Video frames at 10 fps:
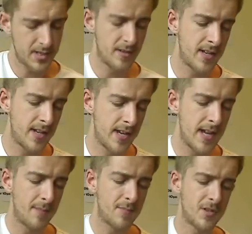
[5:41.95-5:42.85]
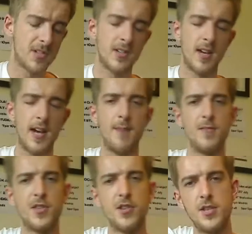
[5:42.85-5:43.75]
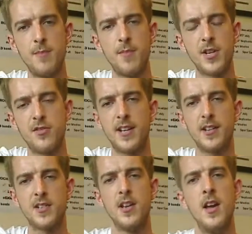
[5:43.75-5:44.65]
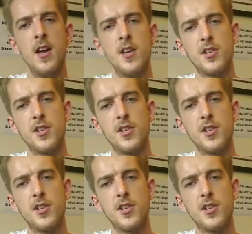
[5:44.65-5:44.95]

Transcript: So here I'm just um, touching my strings,